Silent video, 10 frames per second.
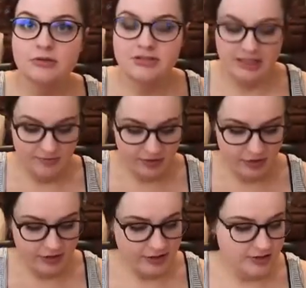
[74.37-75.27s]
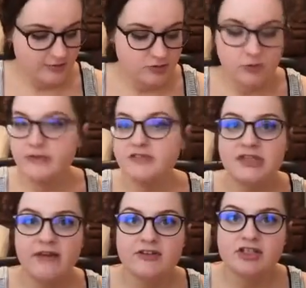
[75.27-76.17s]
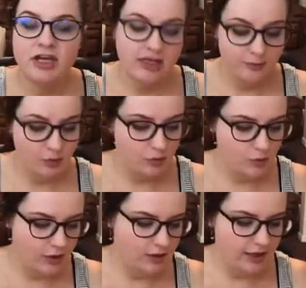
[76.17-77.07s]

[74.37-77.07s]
see me look like some sort of savage animal while